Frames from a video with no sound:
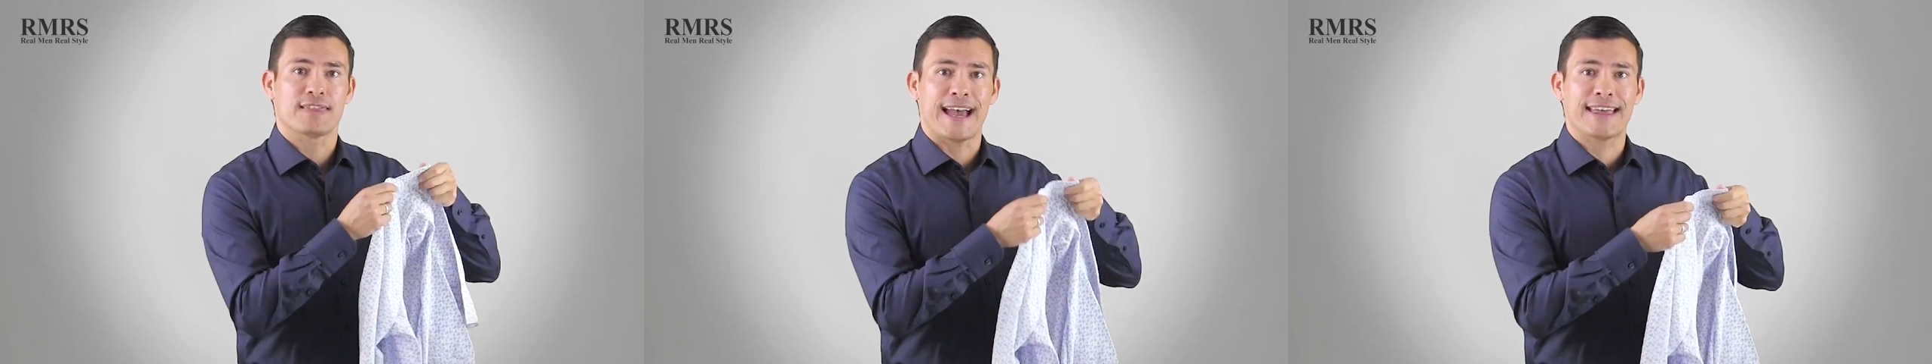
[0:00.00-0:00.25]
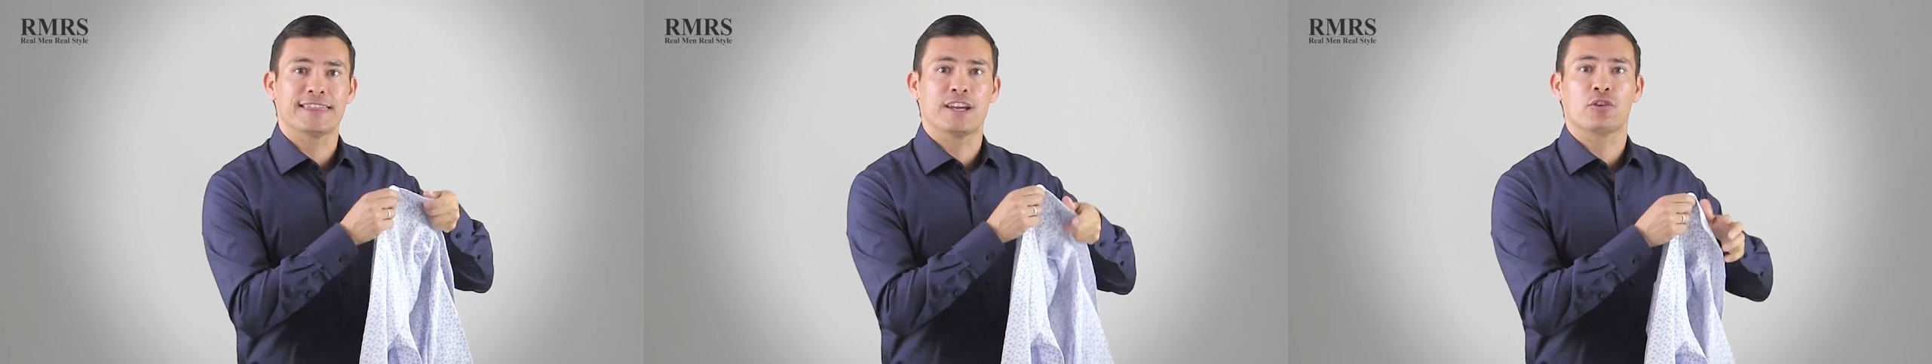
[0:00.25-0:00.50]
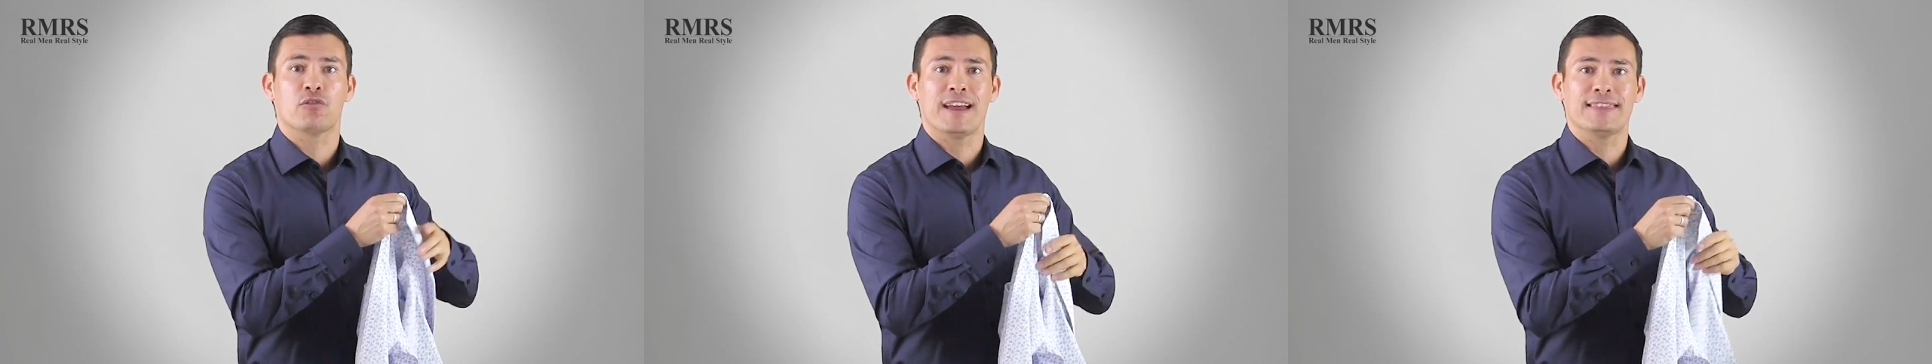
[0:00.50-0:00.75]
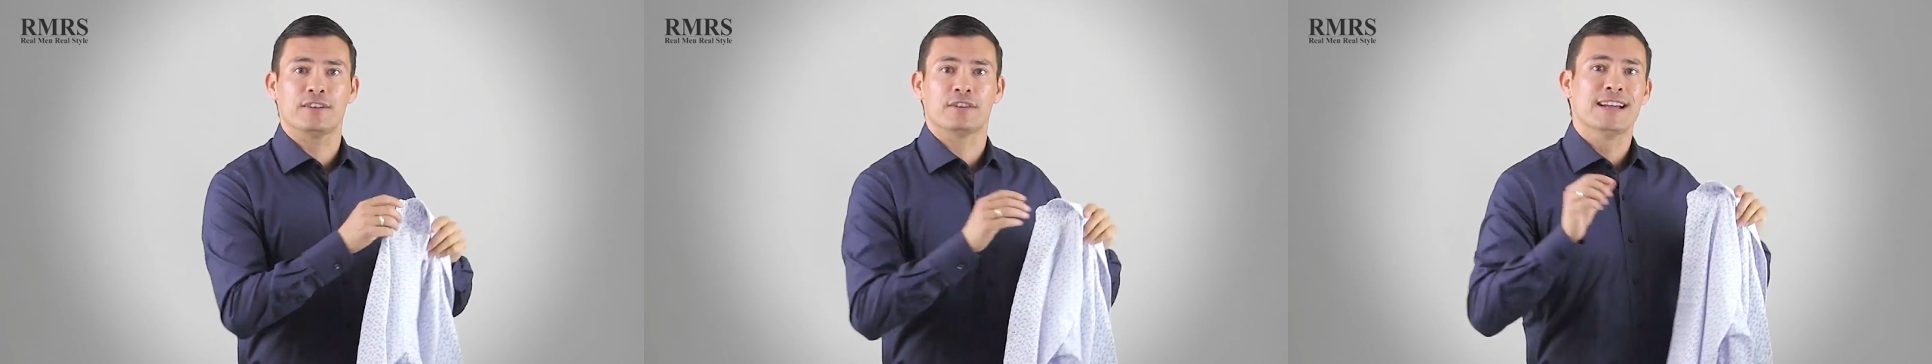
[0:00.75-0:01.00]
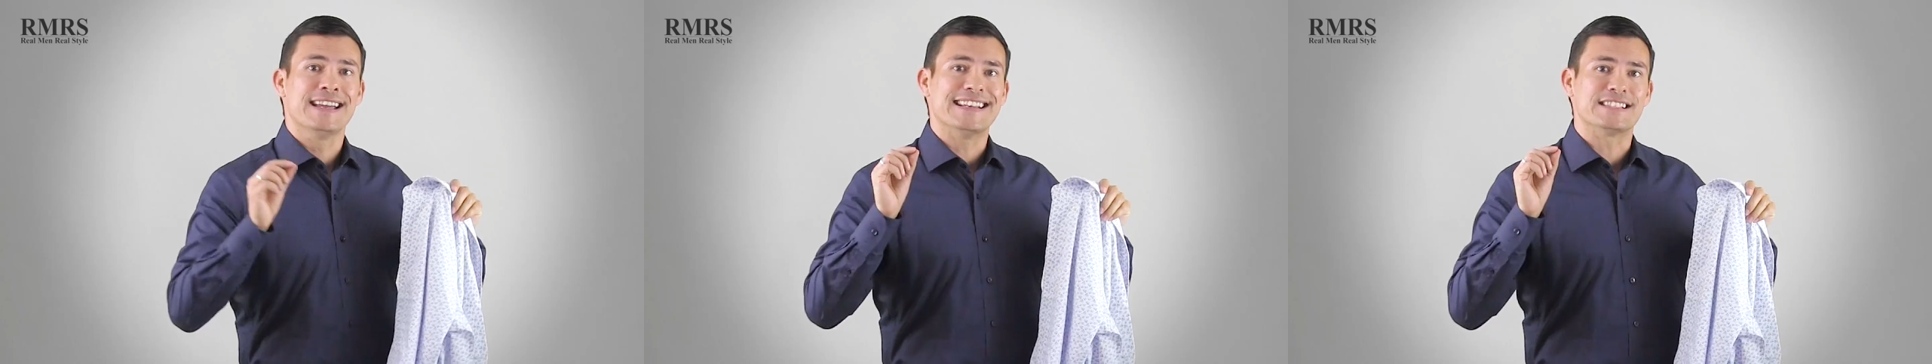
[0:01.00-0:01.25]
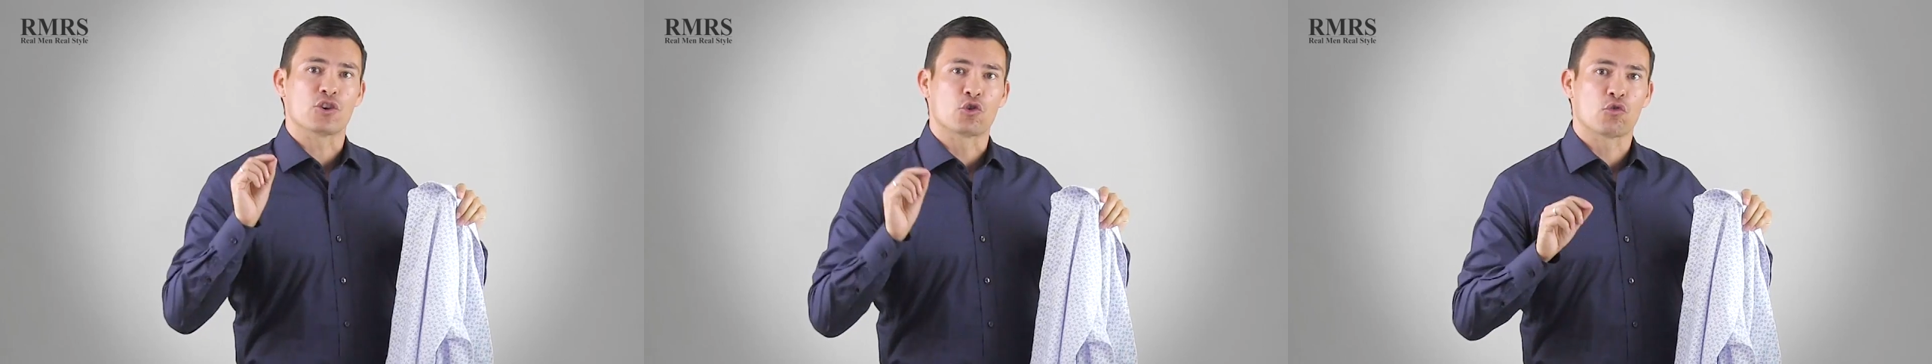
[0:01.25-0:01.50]
That there, right there,
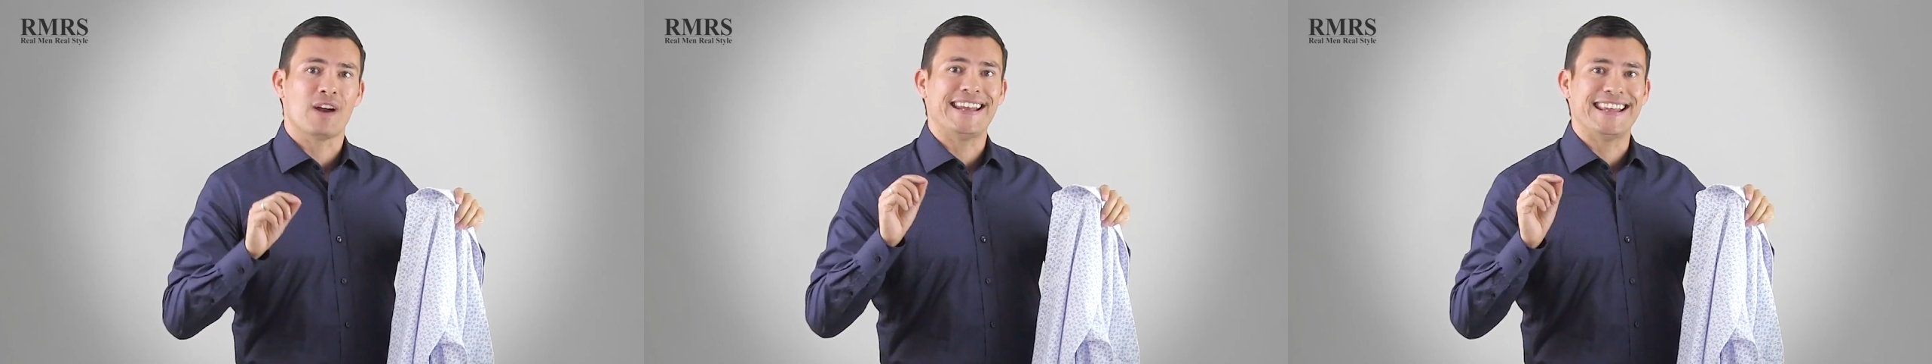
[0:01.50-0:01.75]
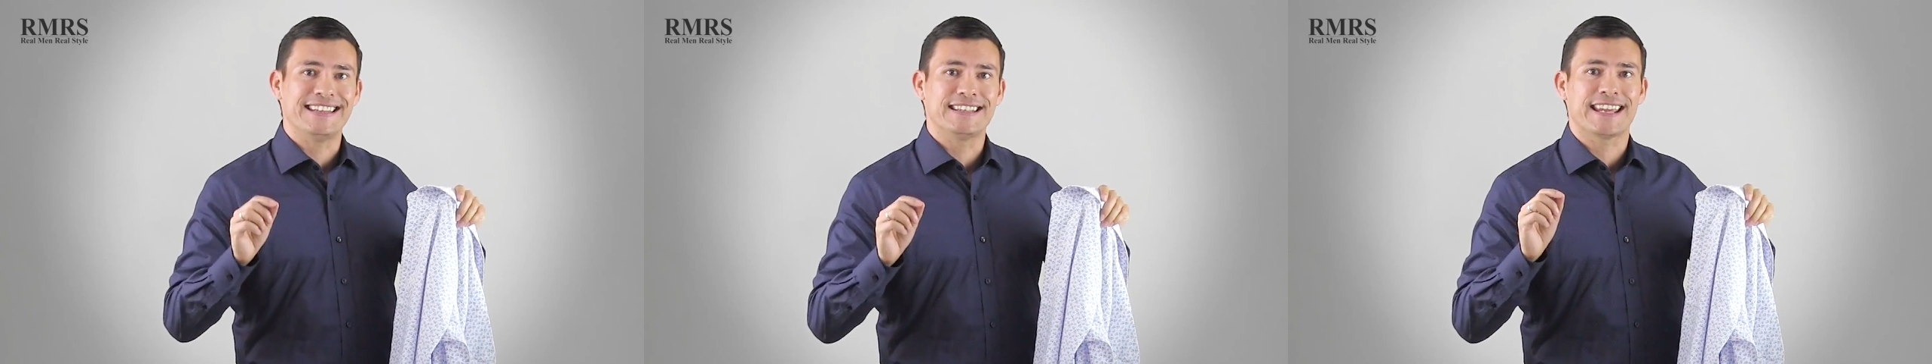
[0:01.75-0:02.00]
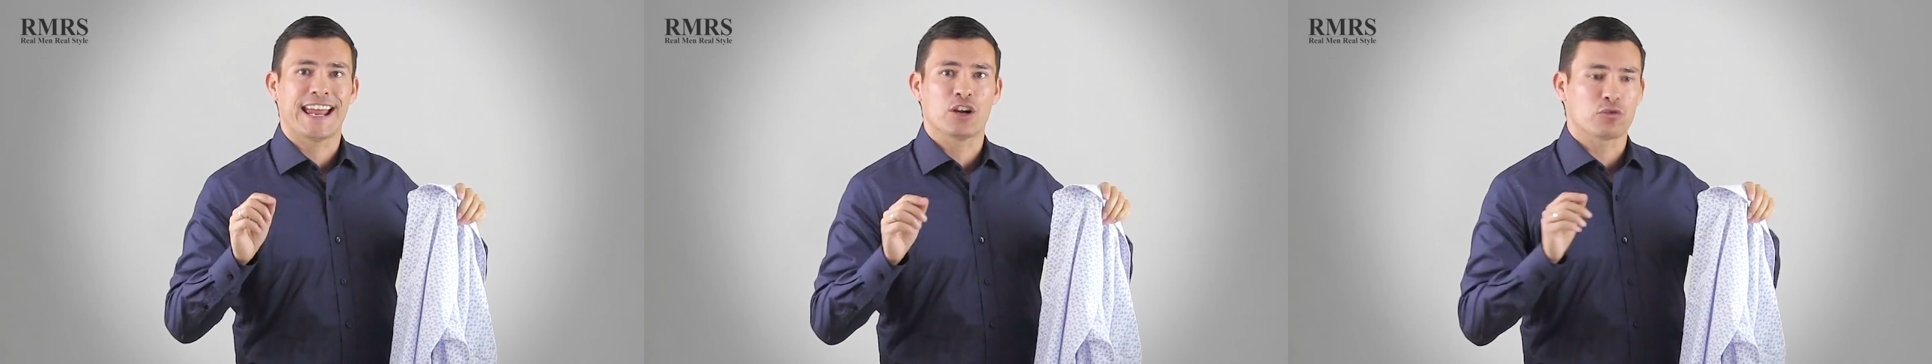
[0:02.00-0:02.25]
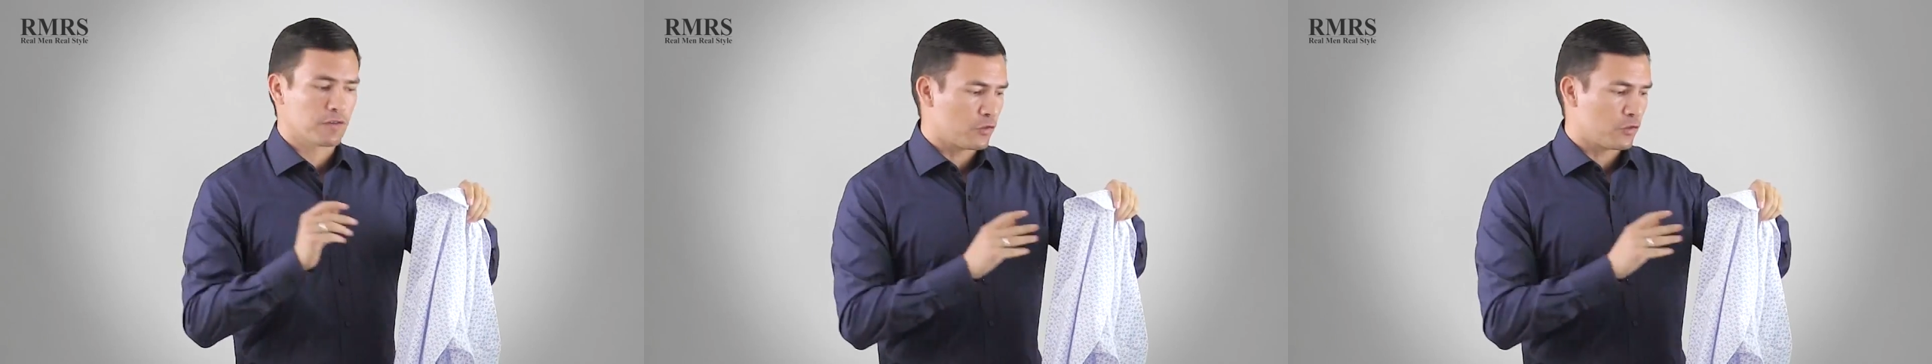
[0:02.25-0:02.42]
is a great indicator